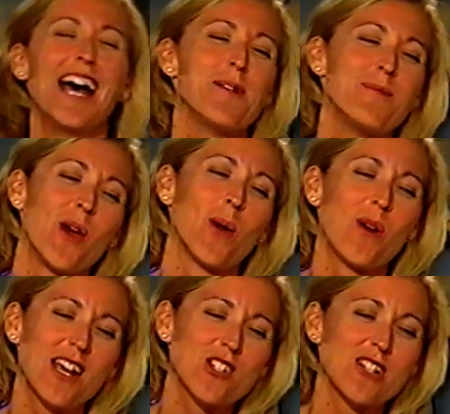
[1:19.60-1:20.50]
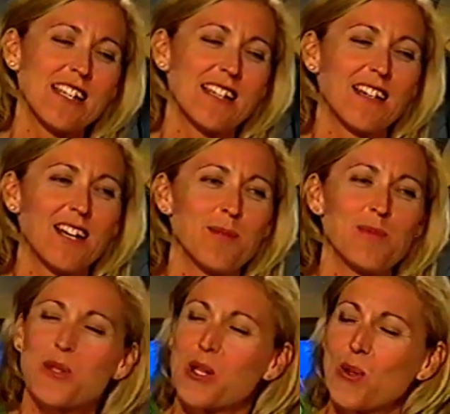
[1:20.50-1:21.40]
Um, no, we're actually um,
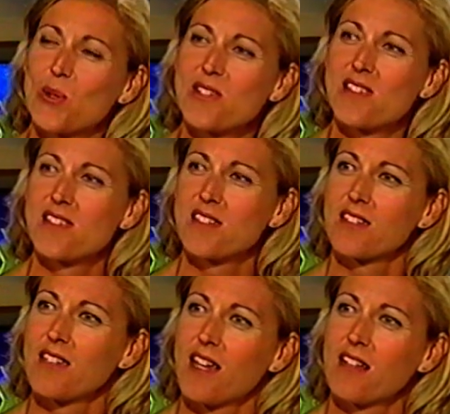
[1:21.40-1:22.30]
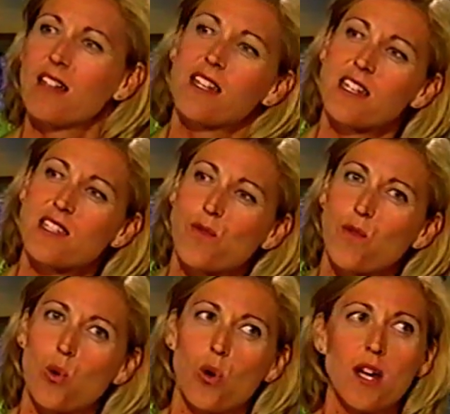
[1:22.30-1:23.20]
doing courses and, yep. and clinics
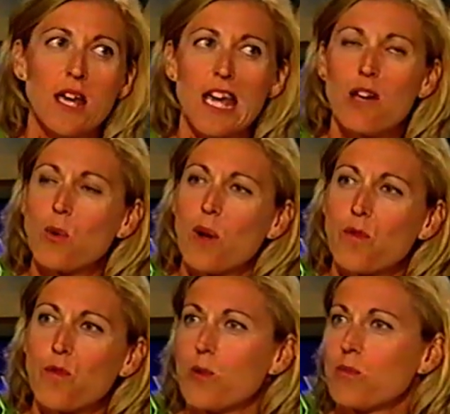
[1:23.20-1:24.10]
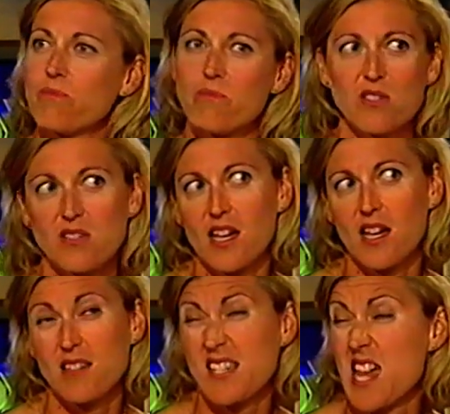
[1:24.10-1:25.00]
for everyone from
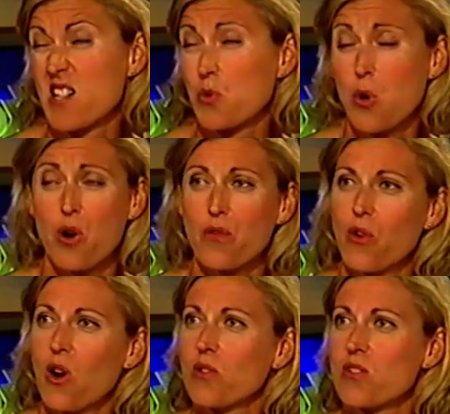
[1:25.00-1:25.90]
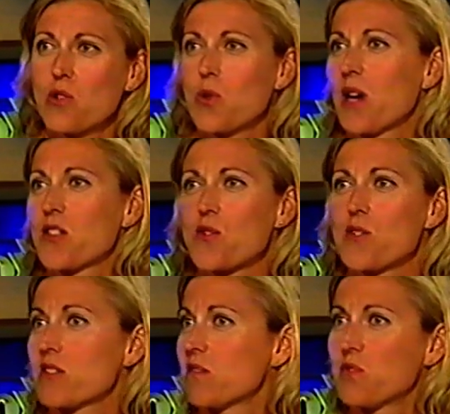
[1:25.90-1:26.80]
say 10, 12 12 year olds all the way through
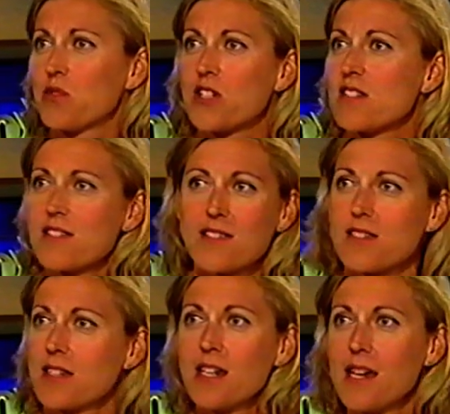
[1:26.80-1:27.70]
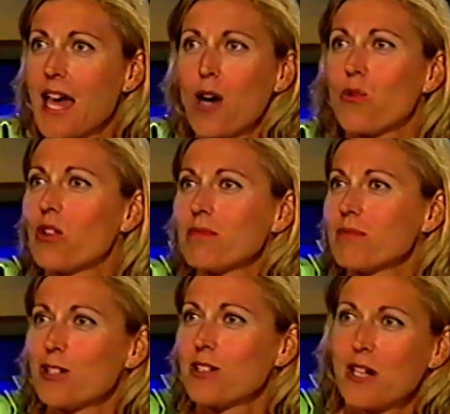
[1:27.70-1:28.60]
to 50, 60, however,
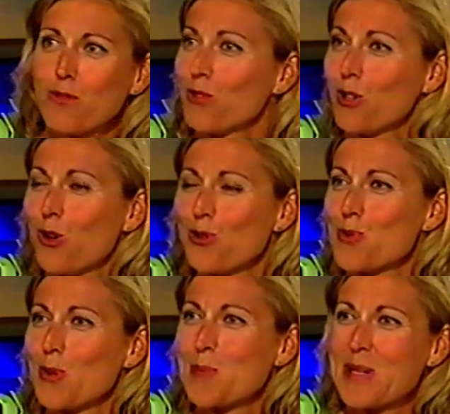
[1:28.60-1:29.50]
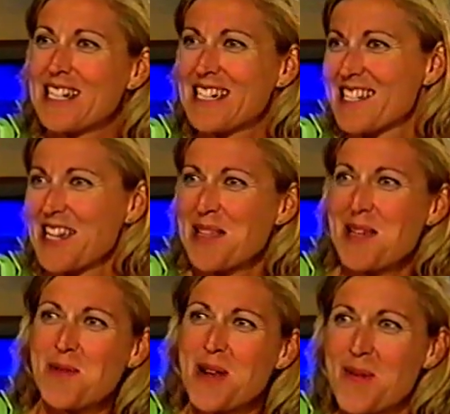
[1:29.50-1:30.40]
you know, however old you want to be and get down there
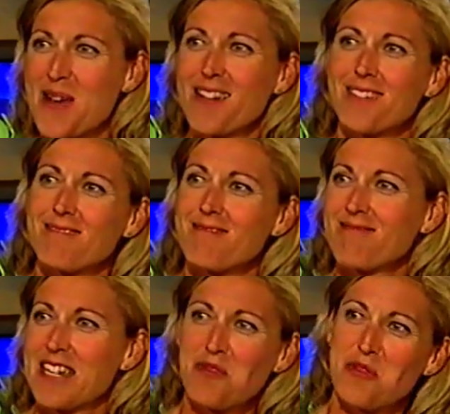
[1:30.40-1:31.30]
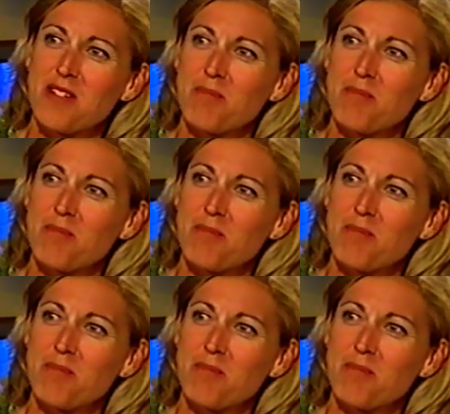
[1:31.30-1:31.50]
and run around and get fit,